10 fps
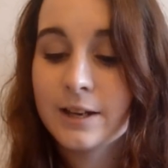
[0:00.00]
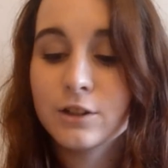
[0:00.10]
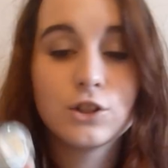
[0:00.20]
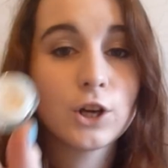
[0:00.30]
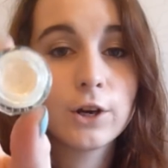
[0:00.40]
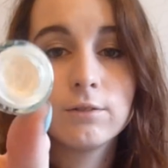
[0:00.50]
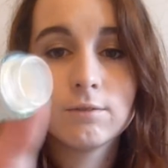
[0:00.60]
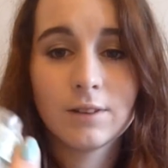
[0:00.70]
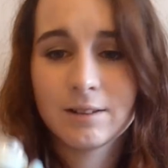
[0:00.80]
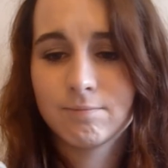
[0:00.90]
you don't...
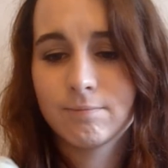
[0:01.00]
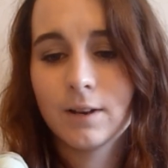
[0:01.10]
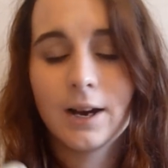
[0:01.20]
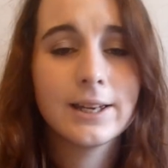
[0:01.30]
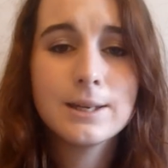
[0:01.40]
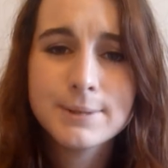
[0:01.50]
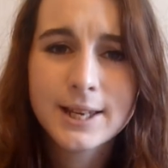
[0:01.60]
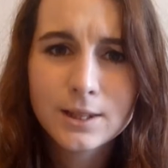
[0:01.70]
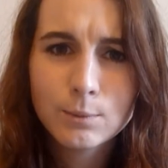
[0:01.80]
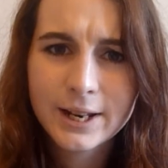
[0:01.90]
I keep
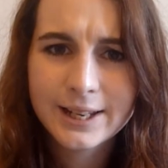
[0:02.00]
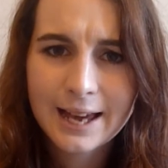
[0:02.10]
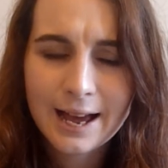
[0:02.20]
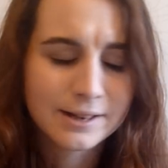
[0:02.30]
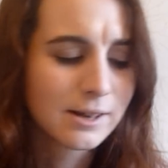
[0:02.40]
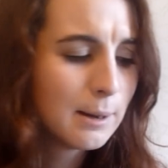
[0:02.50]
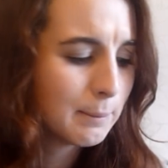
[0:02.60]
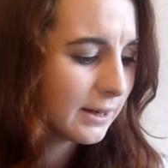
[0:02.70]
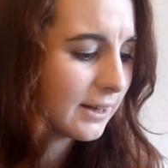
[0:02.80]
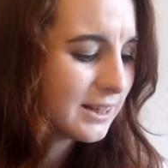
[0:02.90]
saying the word again,
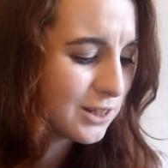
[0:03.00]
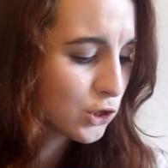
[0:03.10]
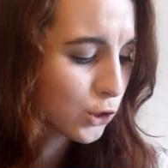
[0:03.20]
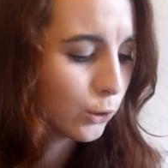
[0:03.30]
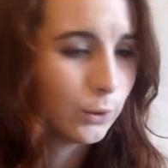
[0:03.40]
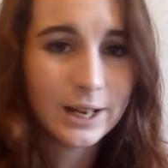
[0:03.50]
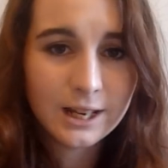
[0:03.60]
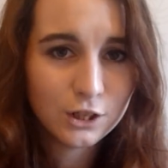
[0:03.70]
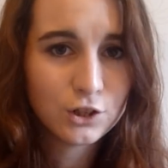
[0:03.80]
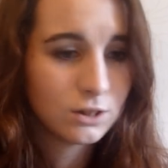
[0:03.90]
but it is true.
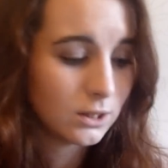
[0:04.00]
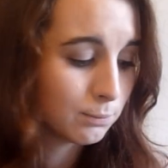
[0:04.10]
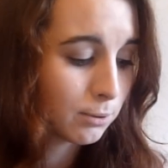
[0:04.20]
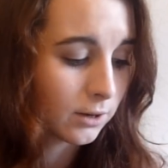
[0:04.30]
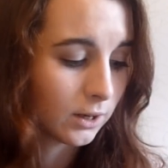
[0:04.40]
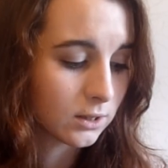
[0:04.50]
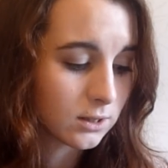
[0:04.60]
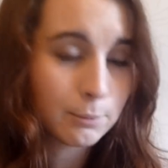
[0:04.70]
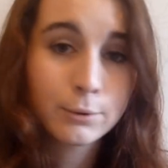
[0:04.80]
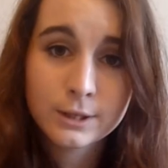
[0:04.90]
Each of these products
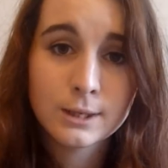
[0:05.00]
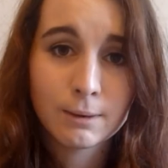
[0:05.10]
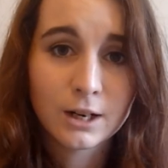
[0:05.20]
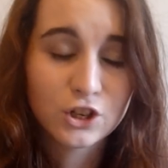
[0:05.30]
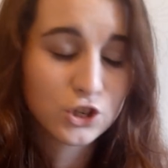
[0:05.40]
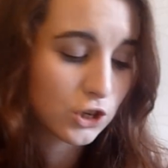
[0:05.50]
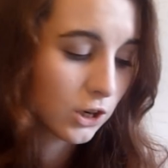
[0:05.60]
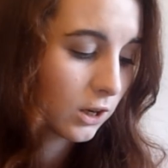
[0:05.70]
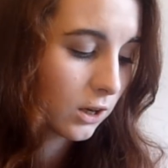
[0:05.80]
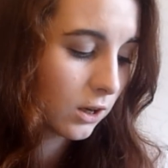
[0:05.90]
are pretty much,
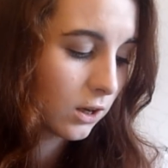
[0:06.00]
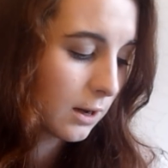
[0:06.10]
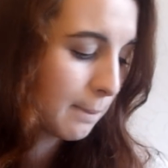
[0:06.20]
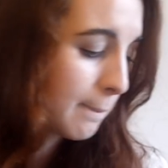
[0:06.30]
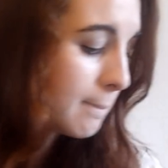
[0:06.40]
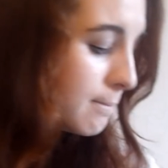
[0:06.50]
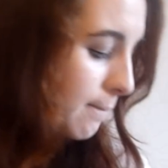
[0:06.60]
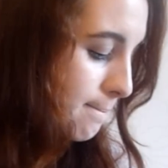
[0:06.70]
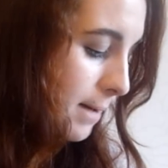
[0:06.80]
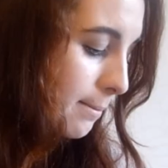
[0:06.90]

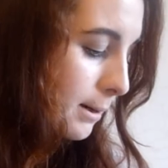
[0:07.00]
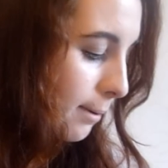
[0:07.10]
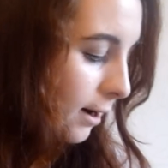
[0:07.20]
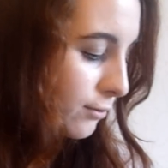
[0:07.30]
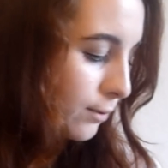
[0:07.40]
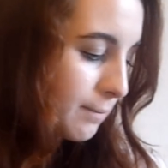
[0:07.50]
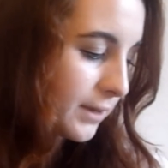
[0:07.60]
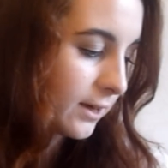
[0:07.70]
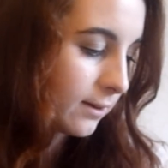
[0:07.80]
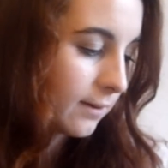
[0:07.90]
maybe apart from
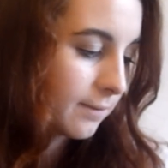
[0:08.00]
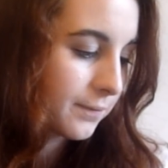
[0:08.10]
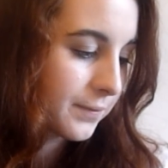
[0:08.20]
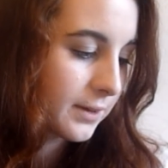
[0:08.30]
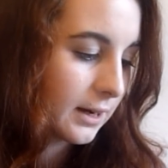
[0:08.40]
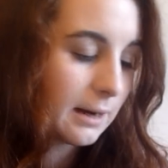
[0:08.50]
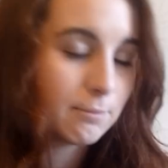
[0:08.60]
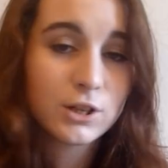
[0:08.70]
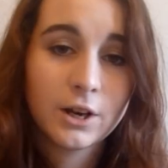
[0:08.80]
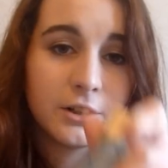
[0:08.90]
the
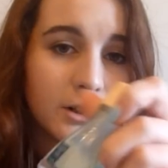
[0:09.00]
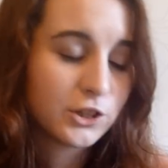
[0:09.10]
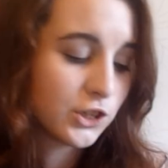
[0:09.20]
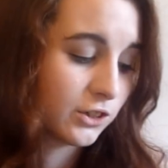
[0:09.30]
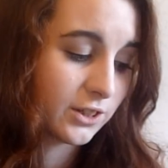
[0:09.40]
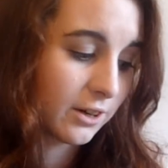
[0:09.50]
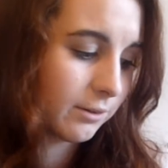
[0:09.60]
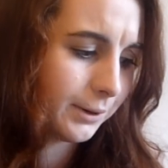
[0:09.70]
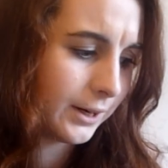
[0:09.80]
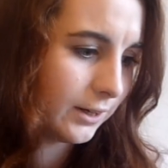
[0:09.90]
turning lotion, because I
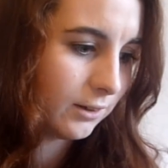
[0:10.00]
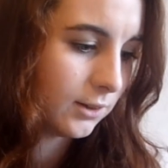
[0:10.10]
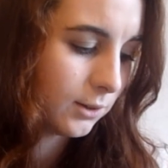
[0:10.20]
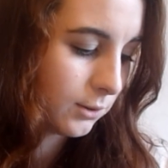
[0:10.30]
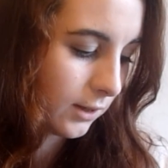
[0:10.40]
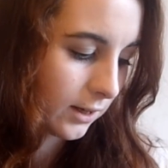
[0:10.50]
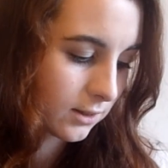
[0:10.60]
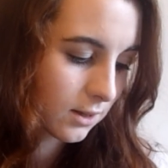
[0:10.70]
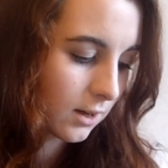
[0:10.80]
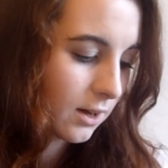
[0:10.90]
don't really use
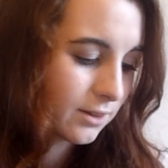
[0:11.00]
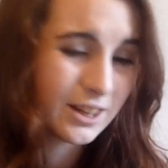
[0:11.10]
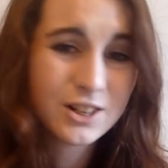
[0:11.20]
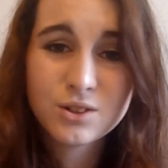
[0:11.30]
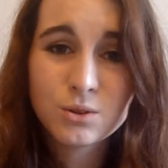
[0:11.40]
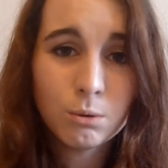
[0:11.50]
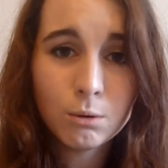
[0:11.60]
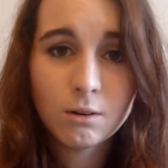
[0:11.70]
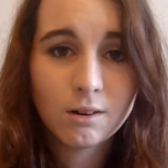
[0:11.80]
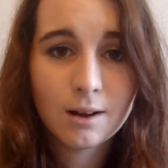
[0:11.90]
it, they're just
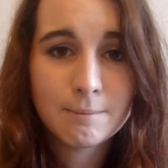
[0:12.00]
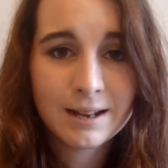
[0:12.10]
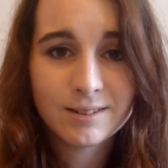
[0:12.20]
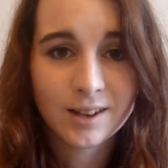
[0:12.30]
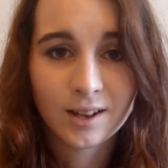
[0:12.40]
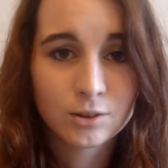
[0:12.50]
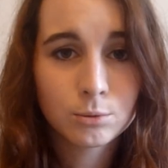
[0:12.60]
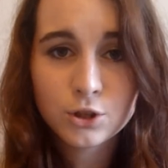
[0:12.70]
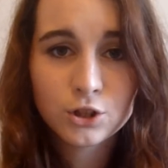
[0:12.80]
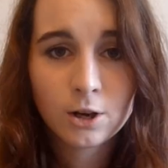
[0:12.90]
all amazing. So
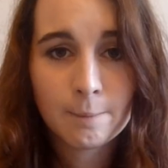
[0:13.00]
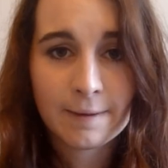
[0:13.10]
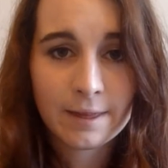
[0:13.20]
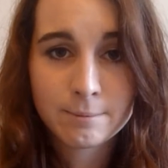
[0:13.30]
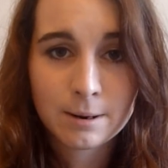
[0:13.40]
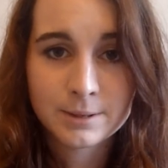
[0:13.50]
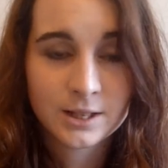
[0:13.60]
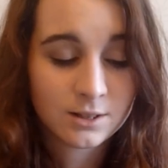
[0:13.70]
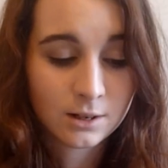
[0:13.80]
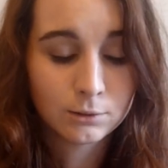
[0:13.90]
we'll just go by that
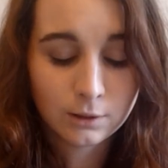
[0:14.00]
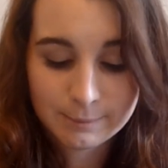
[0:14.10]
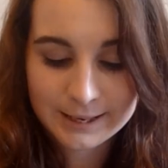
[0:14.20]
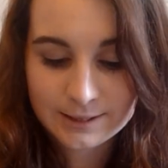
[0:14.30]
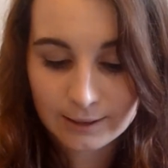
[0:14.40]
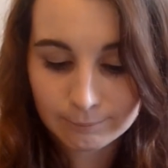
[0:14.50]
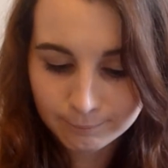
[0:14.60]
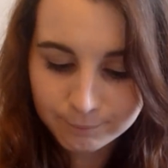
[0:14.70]
premises. They're all amazing.